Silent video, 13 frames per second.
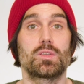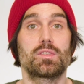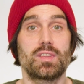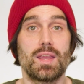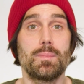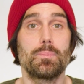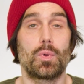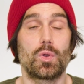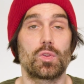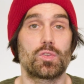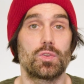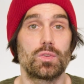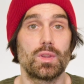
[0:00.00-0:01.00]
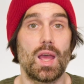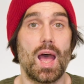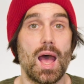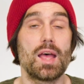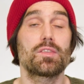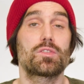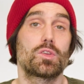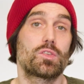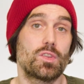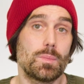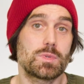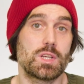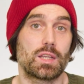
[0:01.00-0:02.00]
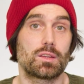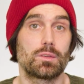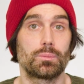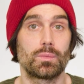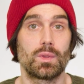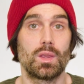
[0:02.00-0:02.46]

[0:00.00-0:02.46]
same person as the subject.